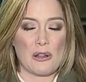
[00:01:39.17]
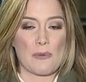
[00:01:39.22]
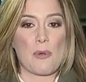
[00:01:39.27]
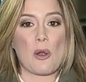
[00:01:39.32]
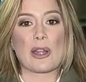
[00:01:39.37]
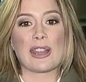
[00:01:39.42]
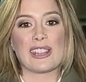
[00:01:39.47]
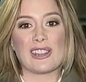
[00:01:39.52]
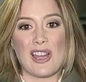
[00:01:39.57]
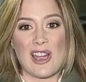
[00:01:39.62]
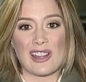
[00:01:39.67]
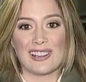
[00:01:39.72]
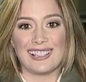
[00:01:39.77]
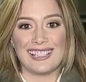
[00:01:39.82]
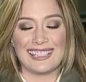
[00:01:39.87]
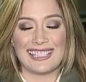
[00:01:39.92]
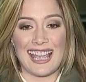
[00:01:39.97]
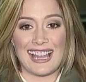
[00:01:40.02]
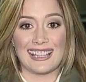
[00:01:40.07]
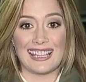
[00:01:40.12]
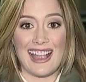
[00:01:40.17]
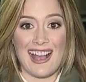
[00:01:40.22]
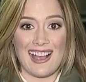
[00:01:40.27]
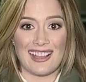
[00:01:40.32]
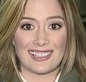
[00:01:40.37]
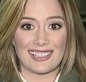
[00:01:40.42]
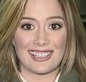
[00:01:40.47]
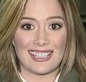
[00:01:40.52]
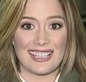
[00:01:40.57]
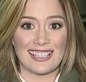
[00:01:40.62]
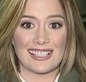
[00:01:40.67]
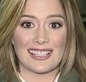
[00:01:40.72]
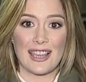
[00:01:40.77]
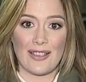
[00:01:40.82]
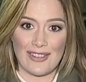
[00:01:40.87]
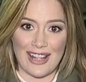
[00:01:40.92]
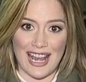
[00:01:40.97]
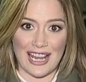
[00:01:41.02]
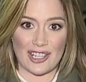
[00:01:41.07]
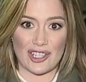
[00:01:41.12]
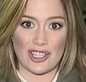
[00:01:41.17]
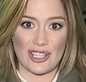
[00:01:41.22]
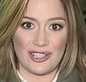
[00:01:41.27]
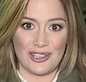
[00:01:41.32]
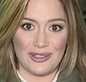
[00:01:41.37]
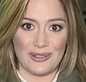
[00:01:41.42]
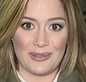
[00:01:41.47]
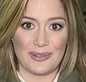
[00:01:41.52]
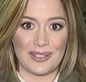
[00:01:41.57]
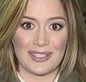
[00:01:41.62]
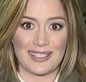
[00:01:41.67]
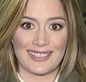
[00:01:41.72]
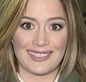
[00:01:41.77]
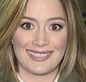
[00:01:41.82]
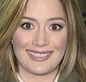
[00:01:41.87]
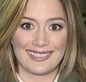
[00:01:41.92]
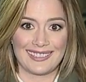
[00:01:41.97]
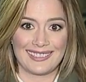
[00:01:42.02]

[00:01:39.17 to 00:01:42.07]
Reporting in Hartland, Ali Hoxie, 7 Action News.